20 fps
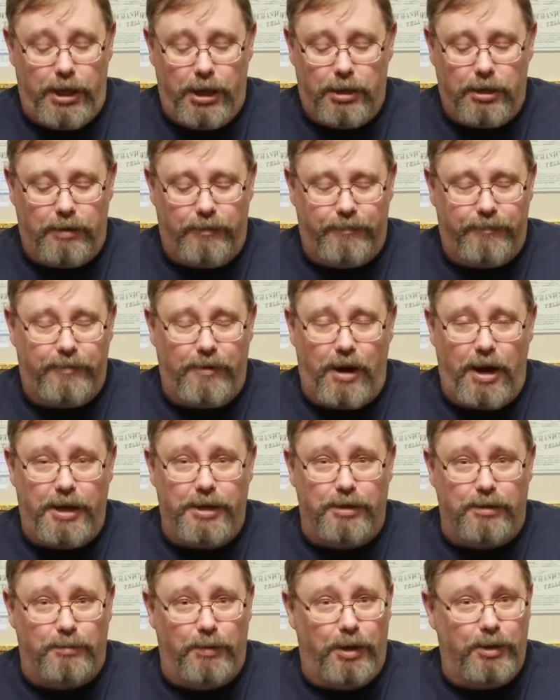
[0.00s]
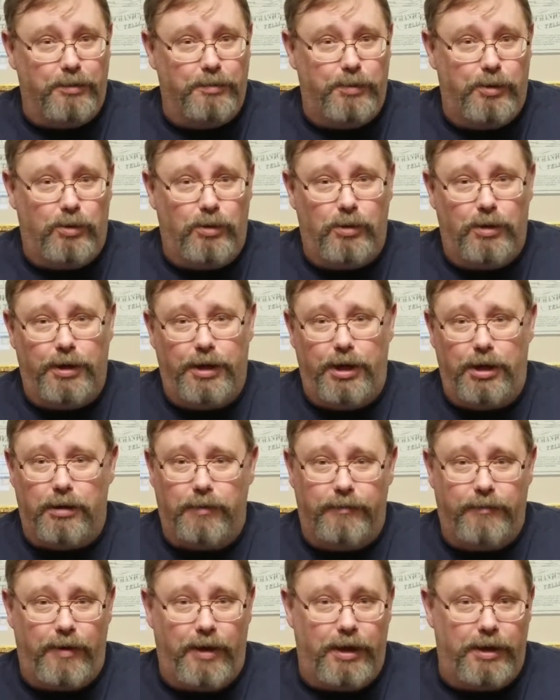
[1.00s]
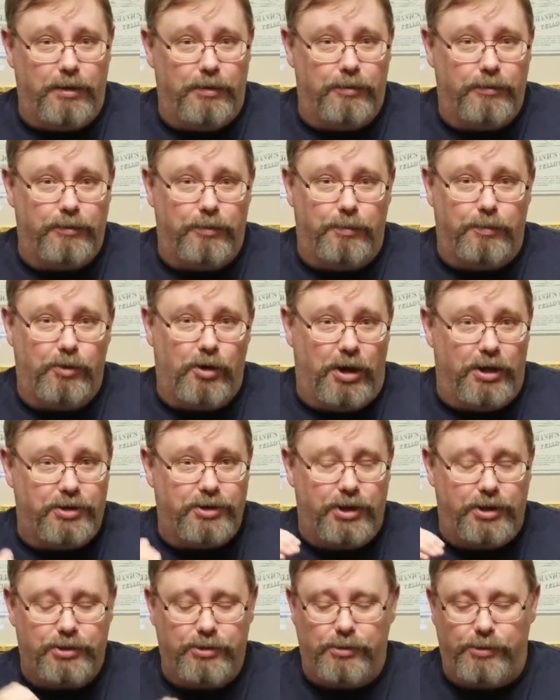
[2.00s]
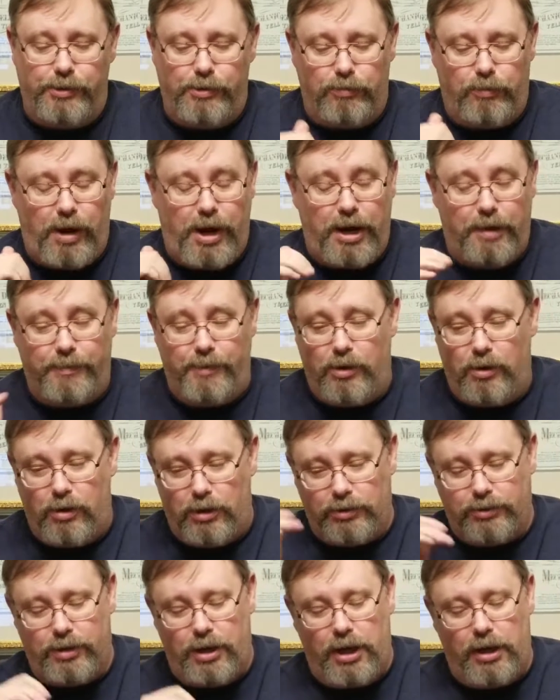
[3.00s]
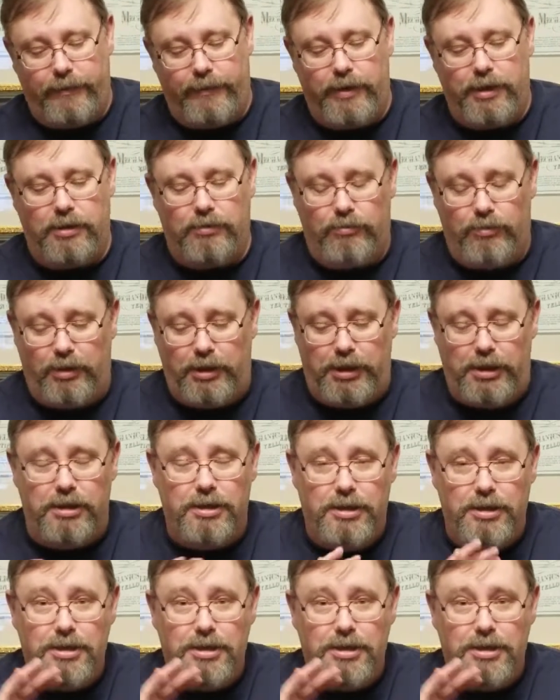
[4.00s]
It can fry your motherboard, it can fry your processor, your RAM, your hard drive. It can really